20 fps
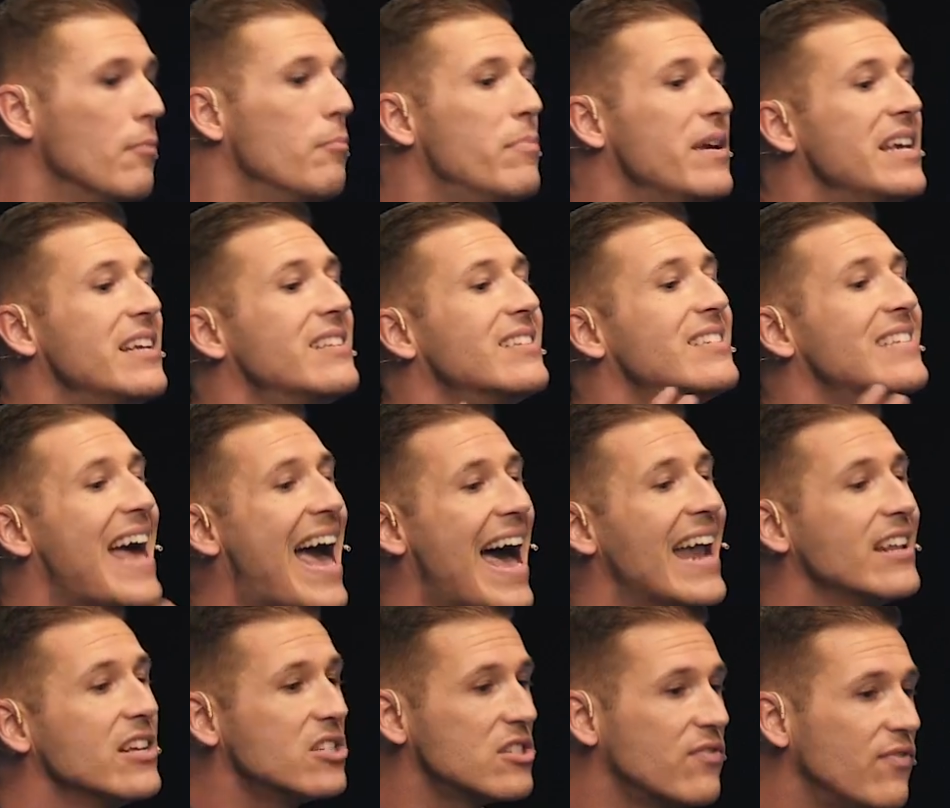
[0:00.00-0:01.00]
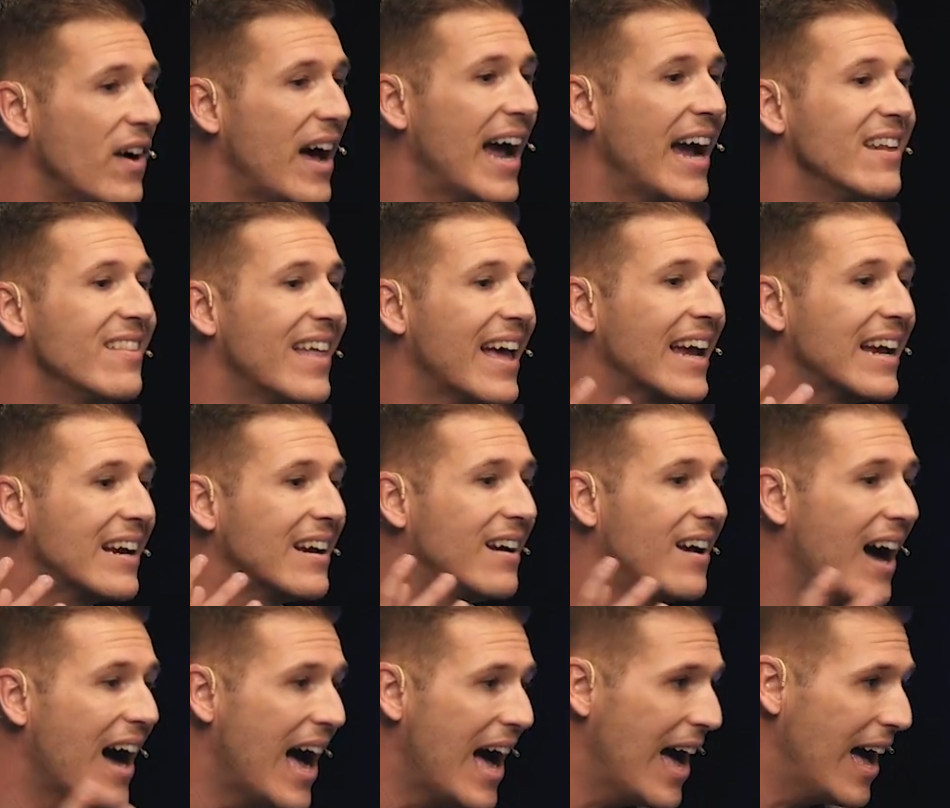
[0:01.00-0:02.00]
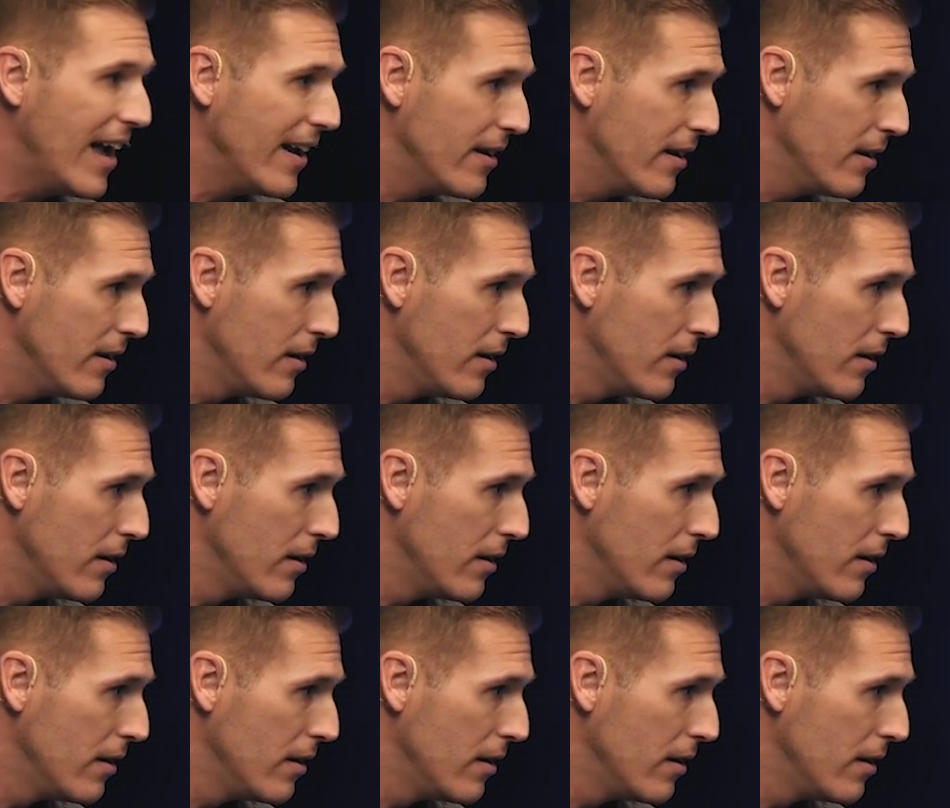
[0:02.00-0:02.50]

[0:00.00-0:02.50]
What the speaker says: Be satisfied that God